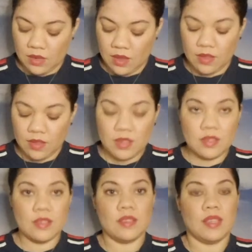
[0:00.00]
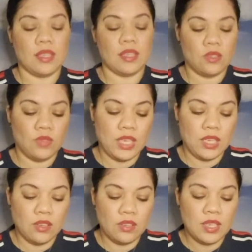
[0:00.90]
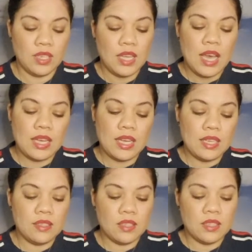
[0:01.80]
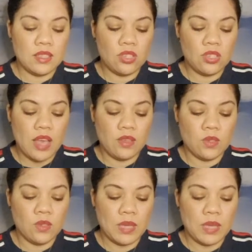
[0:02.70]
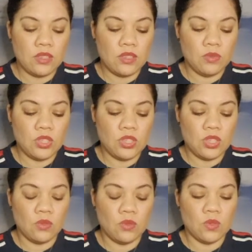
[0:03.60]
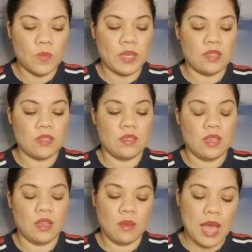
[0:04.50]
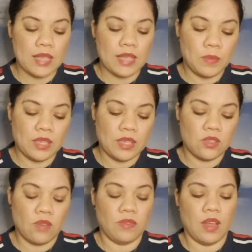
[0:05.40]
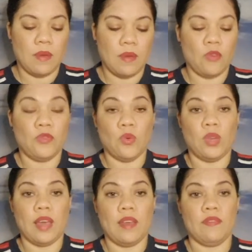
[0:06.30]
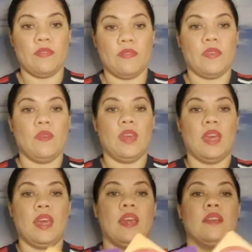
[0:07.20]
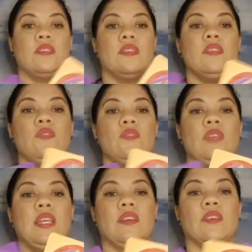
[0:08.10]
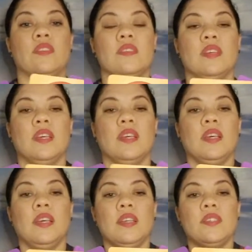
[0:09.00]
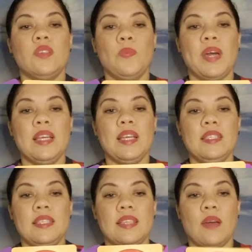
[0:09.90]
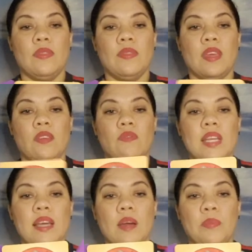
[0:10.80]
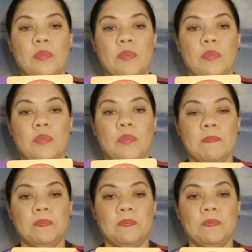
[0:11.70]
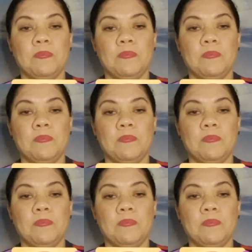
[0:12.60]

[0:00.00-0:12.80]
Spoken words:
others. That's really good. And indecision, I use my intuition in all aspects of your life. Okay, so this is really good. So Pisces out there, you're really upgrading,